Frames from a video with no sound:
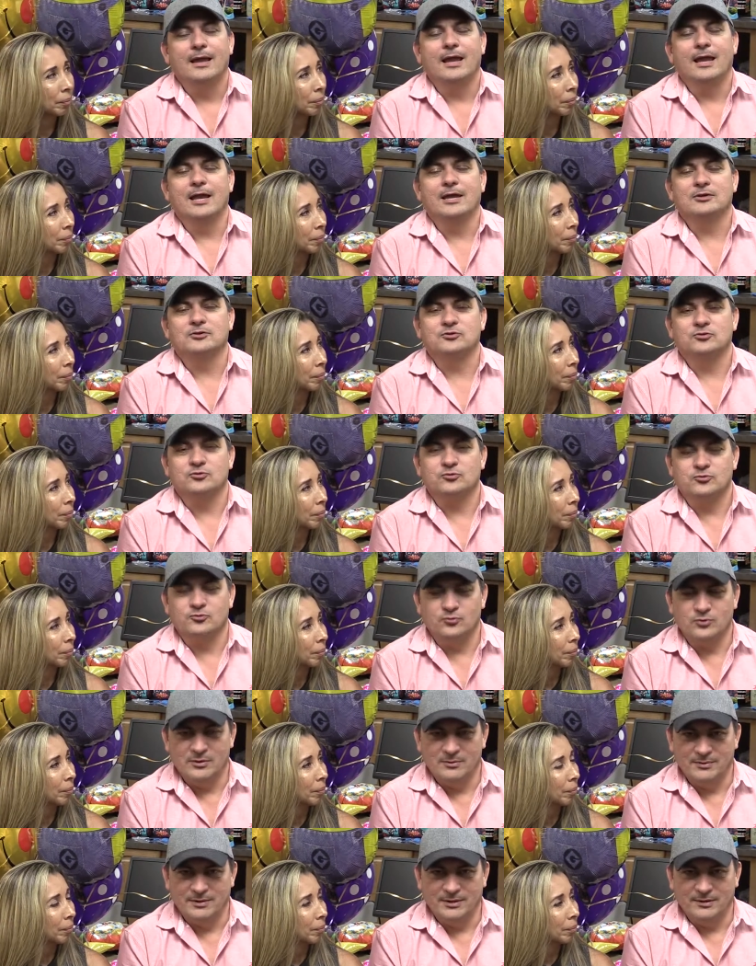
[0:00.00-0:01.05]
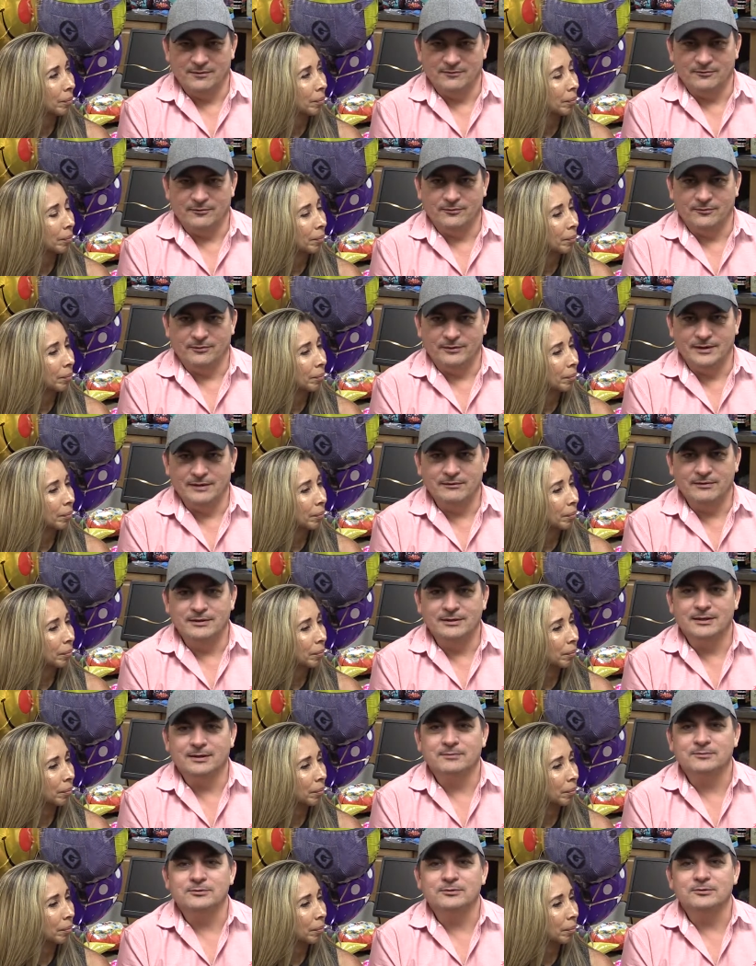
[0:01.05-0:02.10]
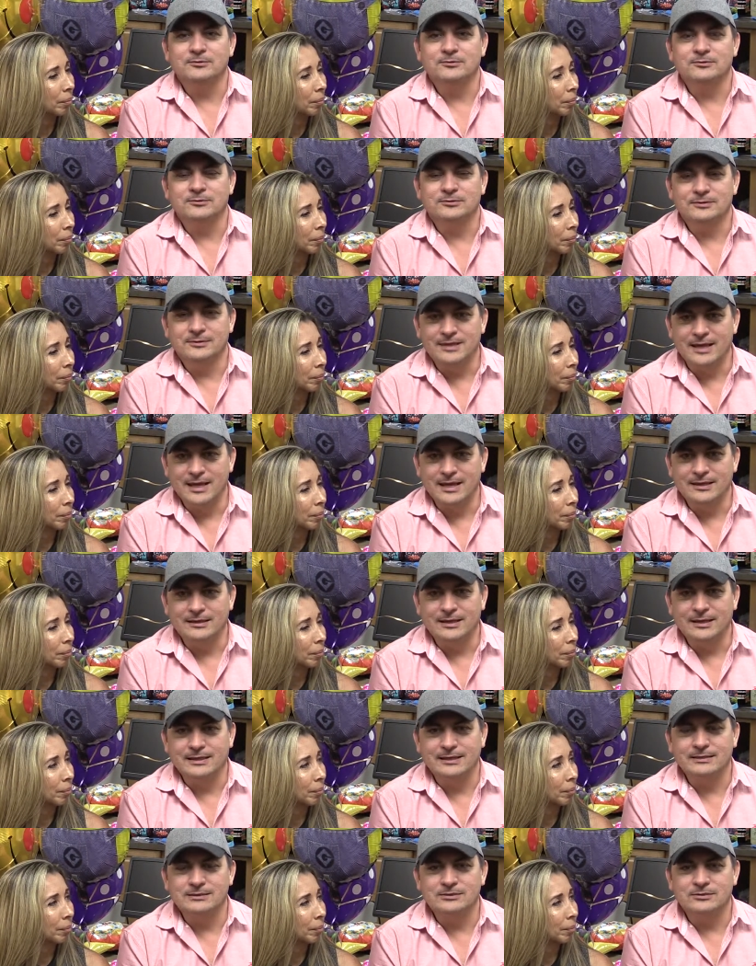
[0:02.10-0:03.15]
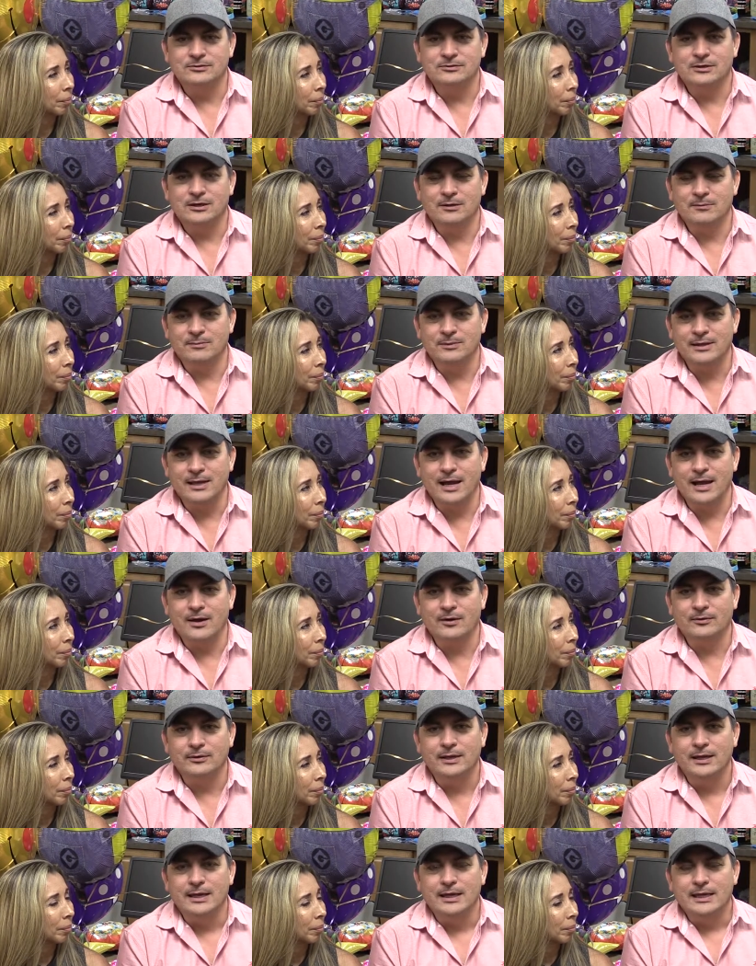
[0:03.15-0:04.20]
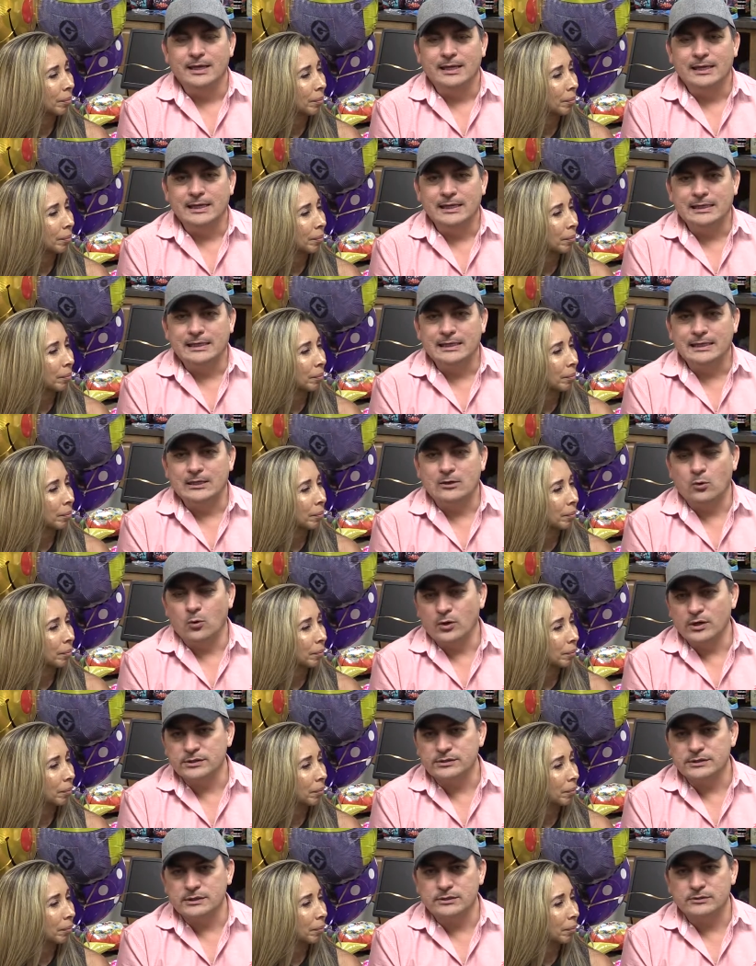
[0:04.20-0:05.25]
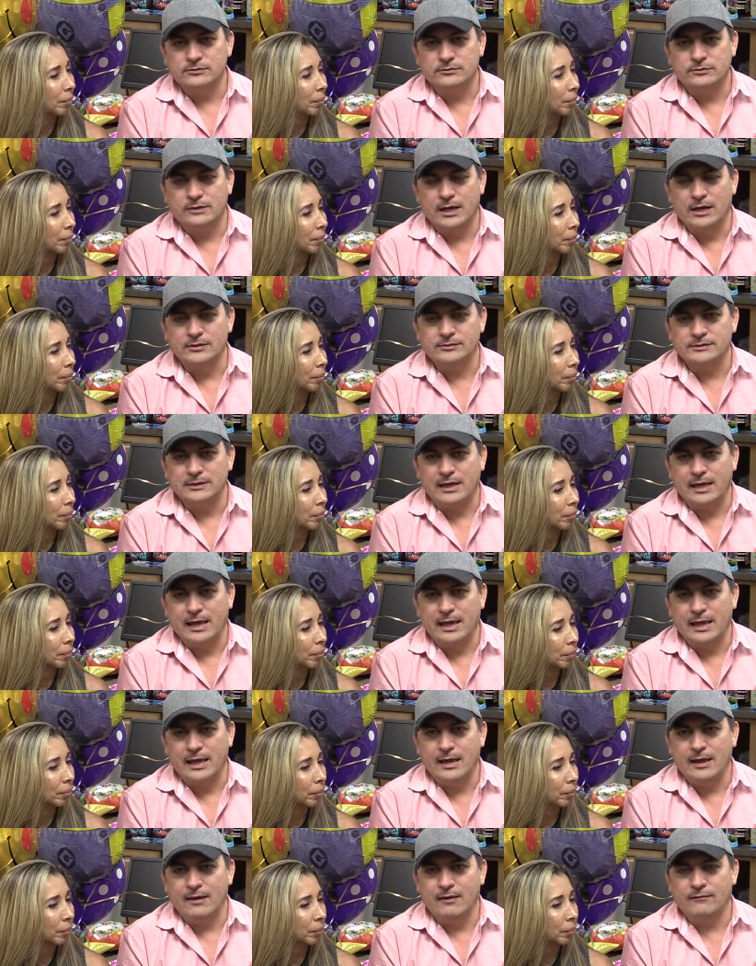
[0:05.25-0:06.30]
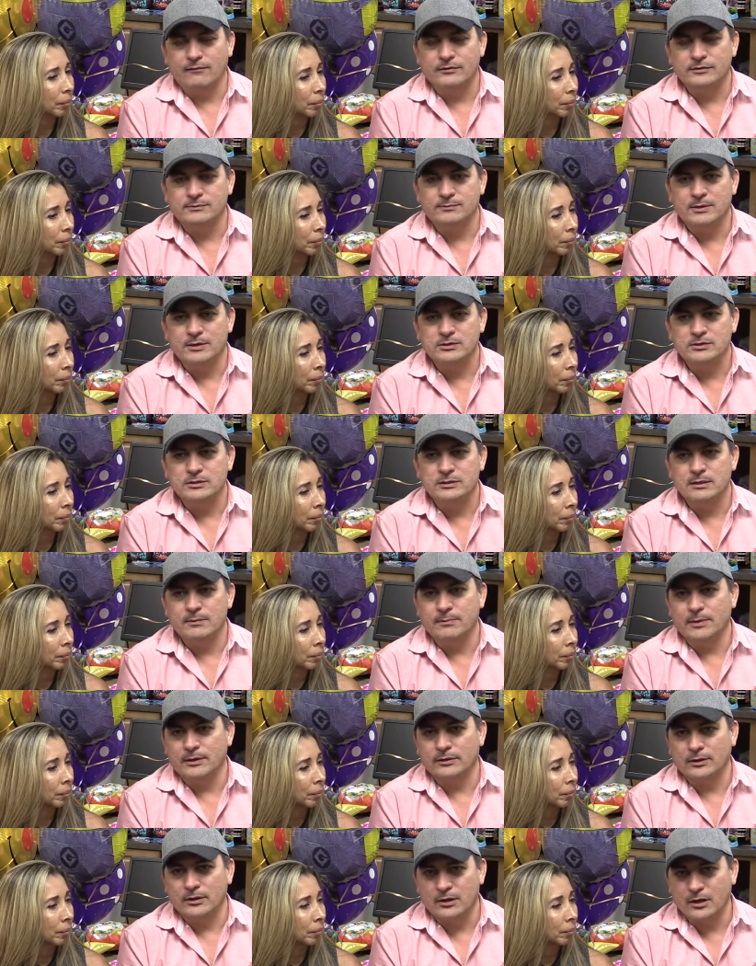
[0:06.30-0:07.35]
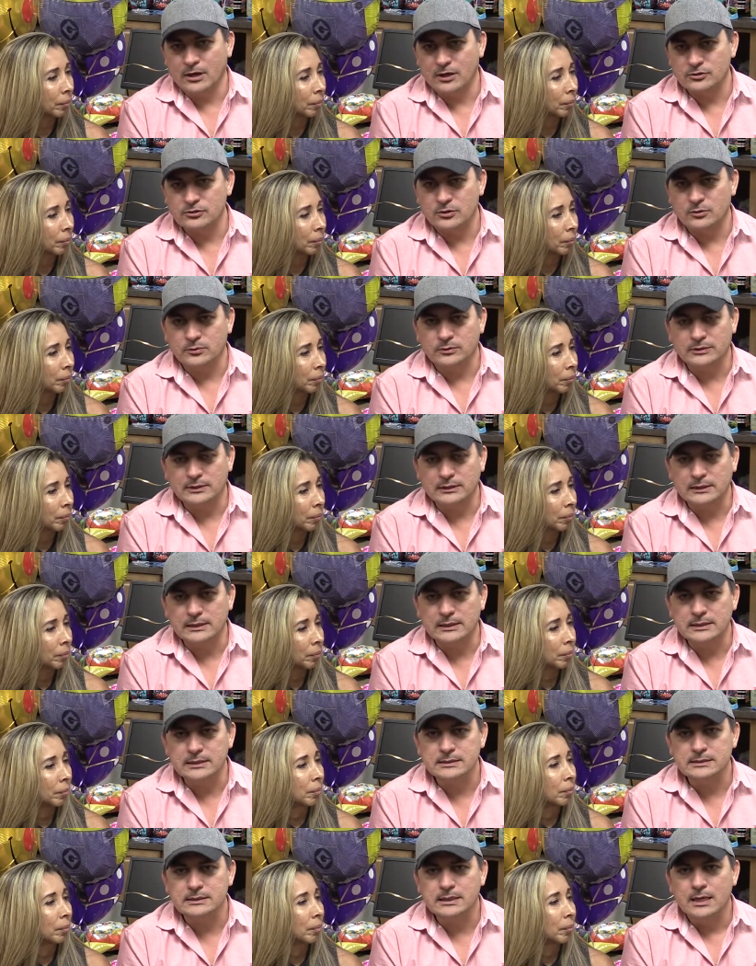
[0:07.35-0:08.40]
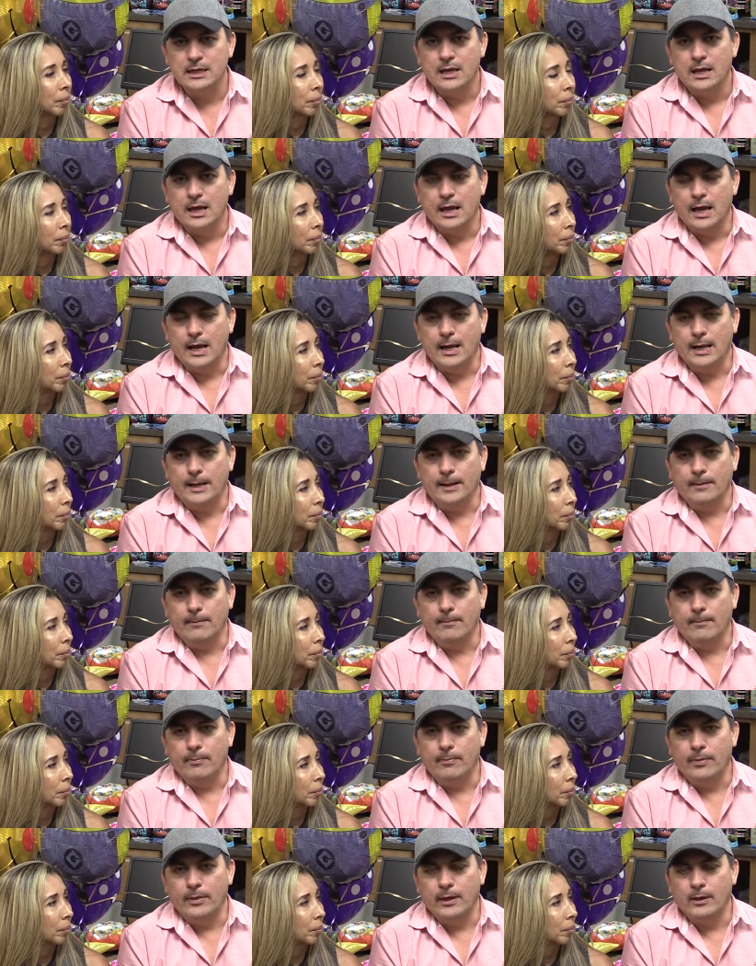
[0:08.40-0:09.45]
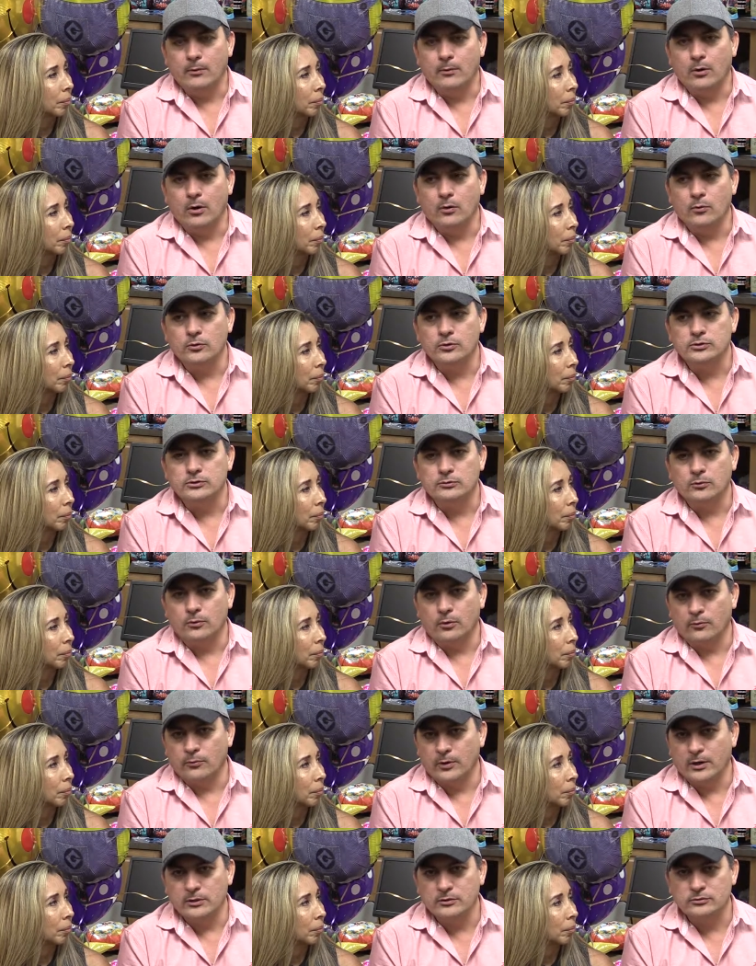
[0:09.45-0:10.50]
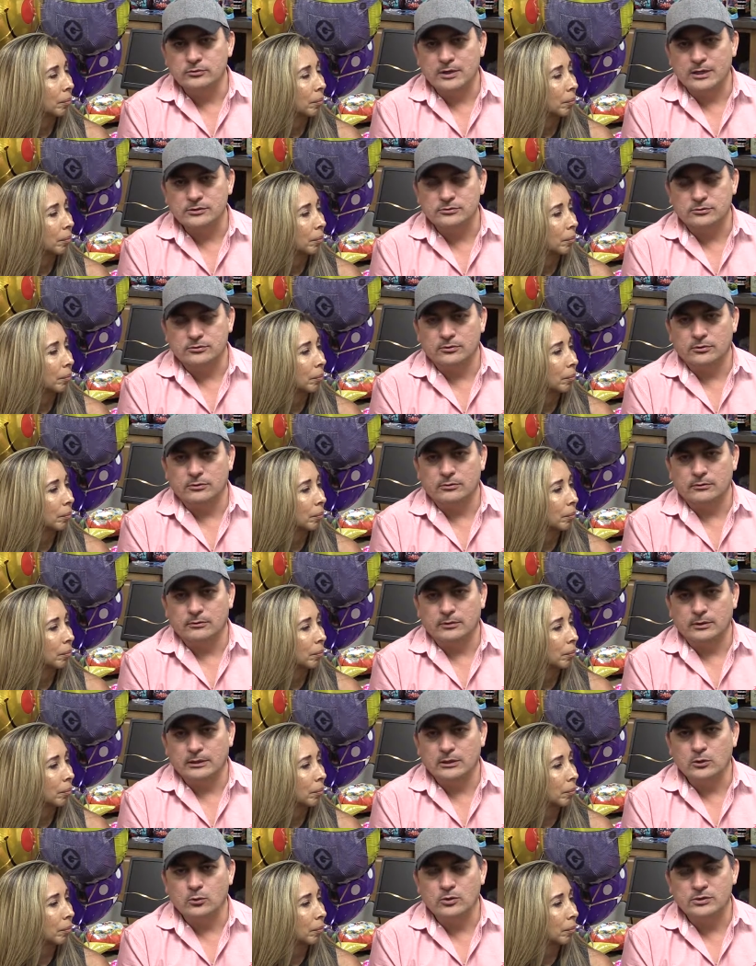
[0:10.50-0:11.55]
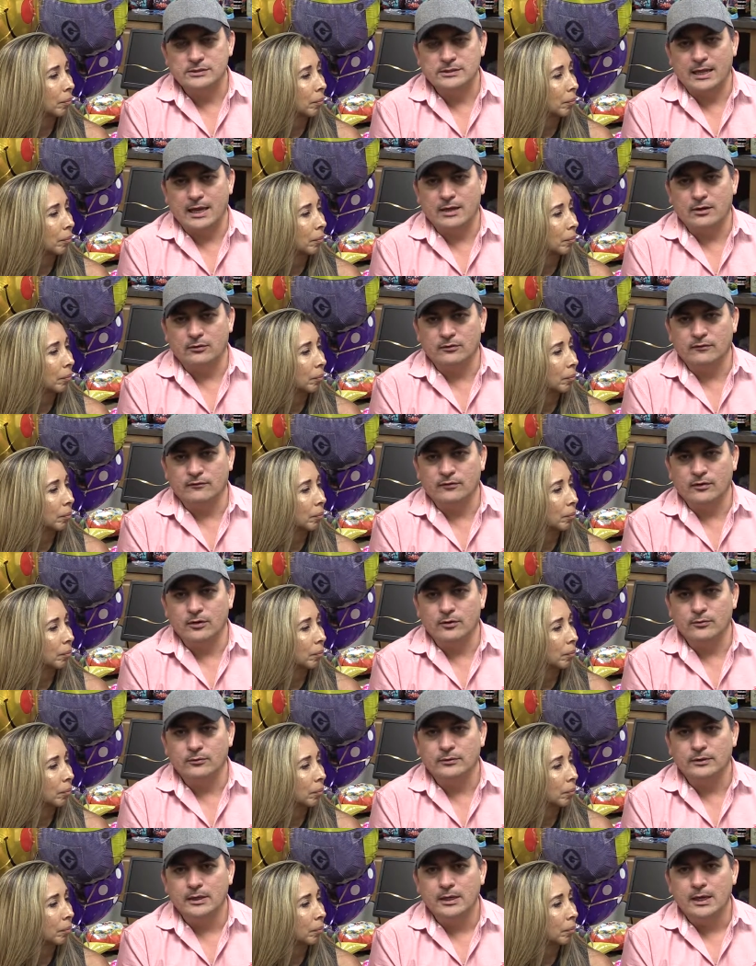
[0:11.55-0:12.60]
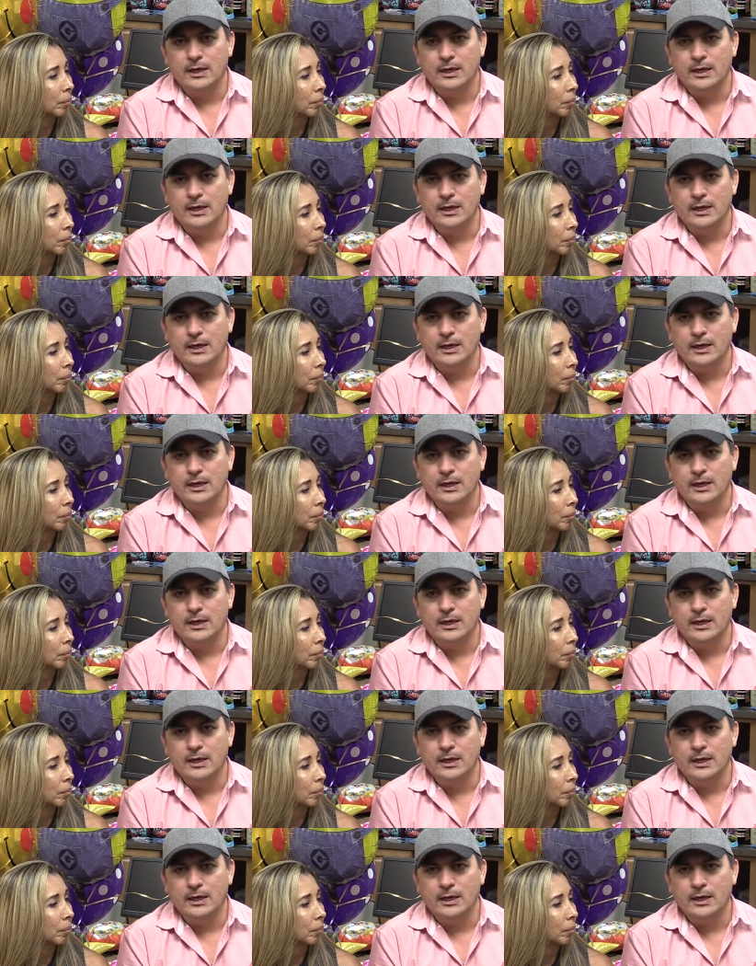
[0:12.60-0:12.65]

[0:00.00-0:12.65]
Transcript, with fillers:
Speaker 1: Extremely helpful. Even up to today, they continue to help me out. Any questions or doubts that I have, especially about the contract with the lease, um, they were always ready to answer any question I had on the phone.